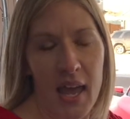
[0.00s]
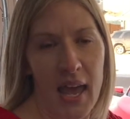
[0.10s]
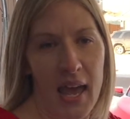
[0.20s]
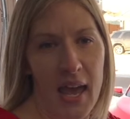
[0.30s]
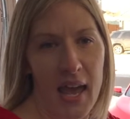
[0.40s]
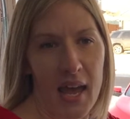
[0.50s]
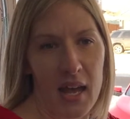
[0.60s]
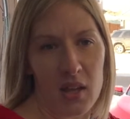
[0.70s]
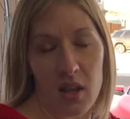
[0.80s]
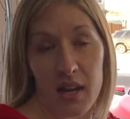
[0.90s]

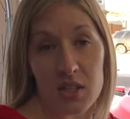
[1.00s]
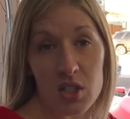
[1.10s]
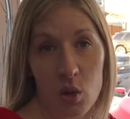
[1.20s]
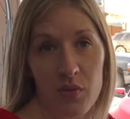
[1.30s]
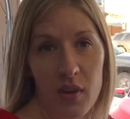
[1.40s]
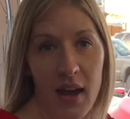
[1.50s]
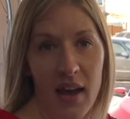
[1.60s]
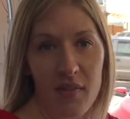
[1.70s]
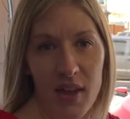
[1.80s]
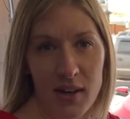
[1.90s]
and let us know if you
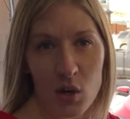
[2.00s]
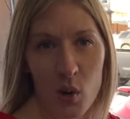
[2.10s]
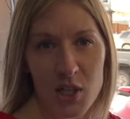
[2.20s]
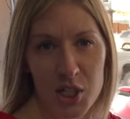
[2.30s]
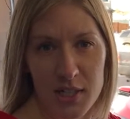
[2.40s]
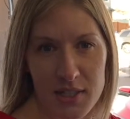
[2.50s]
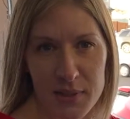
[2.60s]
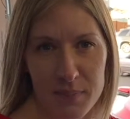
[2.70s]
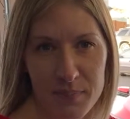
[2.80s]
have any questions.